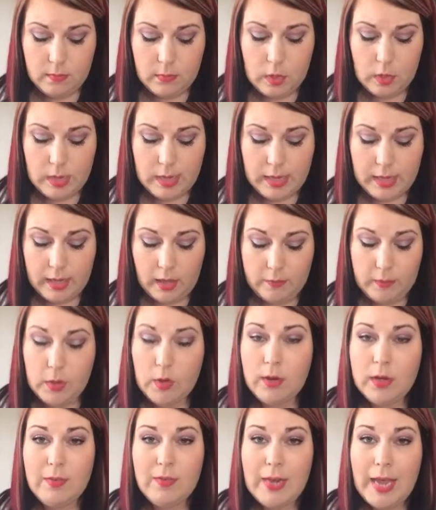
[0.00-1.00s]
You can give. You
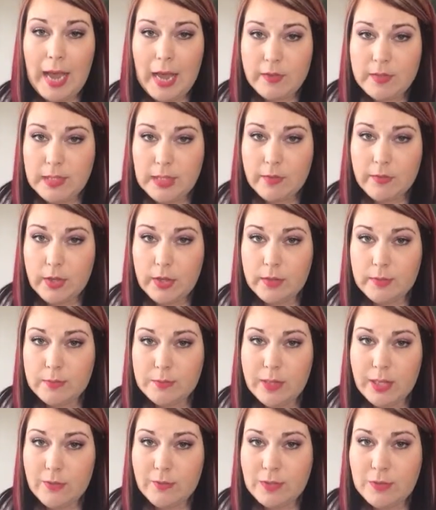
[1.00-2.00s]
don't even have to give a
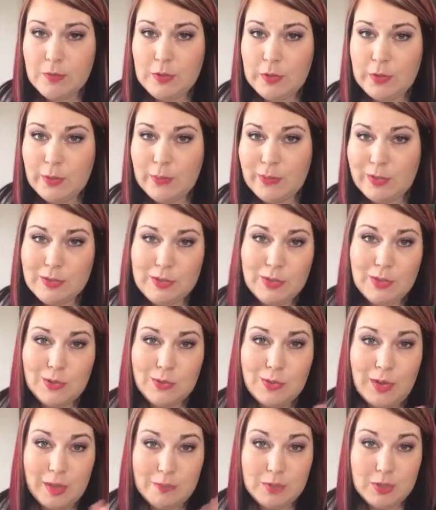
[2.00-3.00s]
gift if you don't want
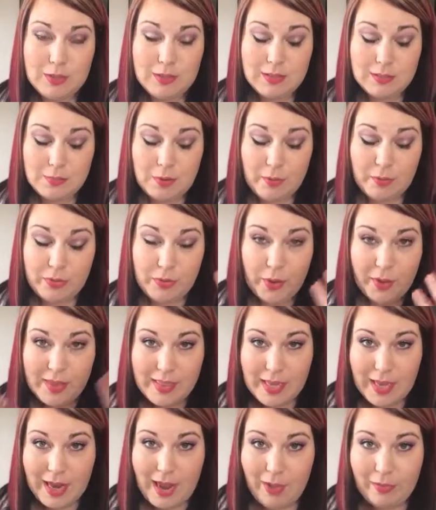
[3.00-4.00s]
to. I'm just
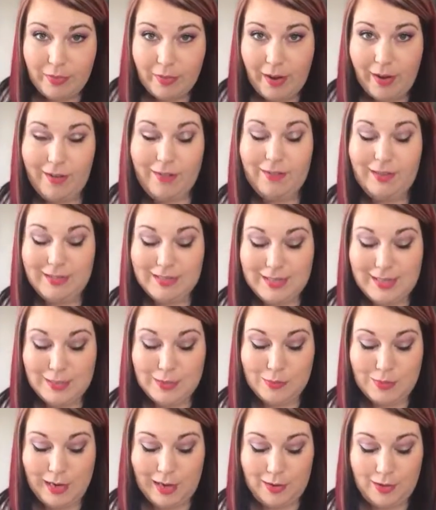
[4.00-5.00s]
throwing that out there because
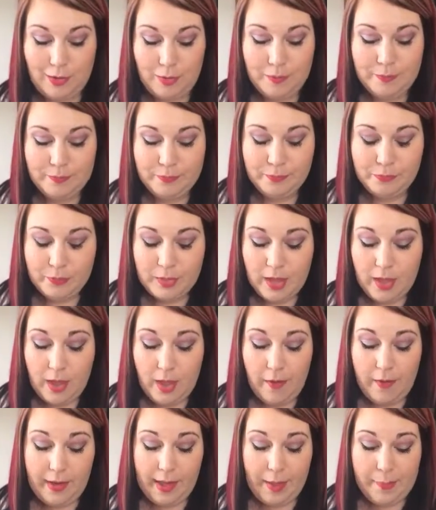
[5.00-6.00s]
that's what I do.
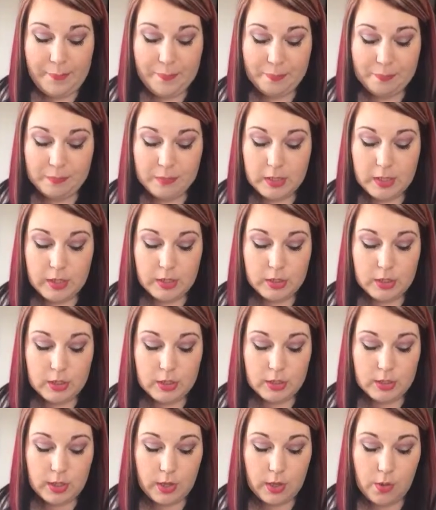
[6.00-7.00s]
Okay,
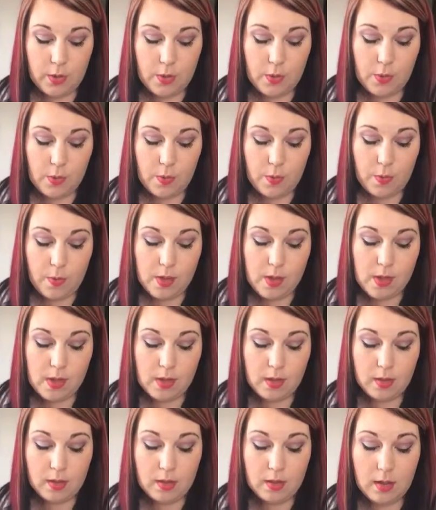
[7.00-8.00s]
so
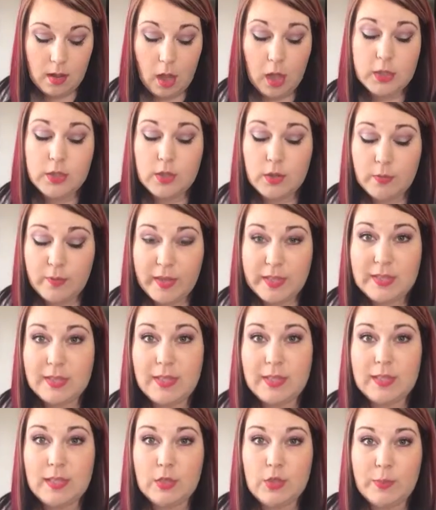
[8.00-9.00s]
also
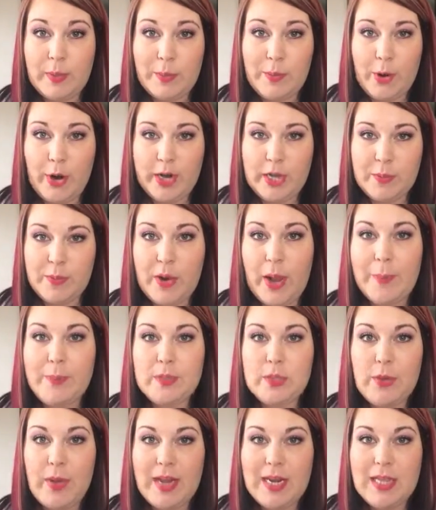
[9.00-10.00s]
Wednesdays I do my party
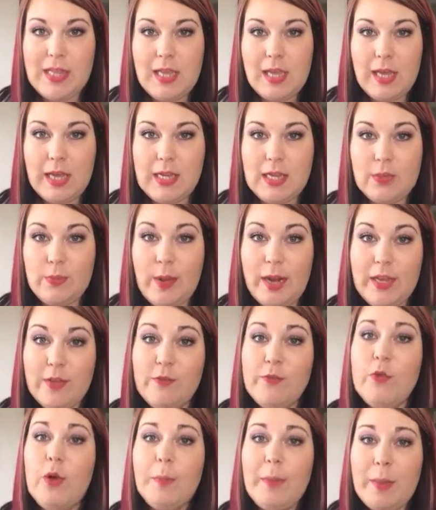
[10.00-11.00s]
prep. So anything I need ready
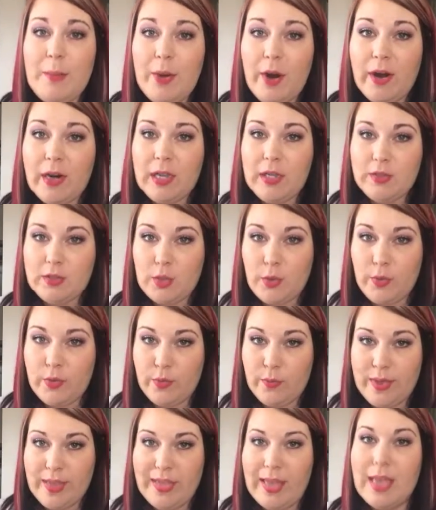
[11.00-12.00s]
for my parties on
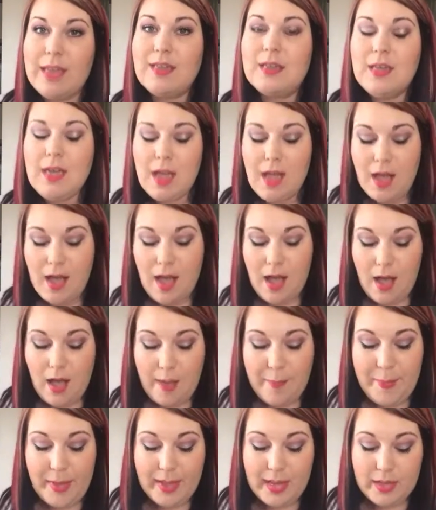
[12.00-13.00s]
the weekend,
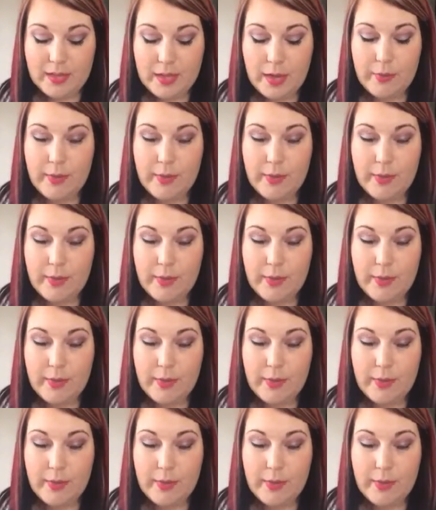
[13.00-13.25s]
I get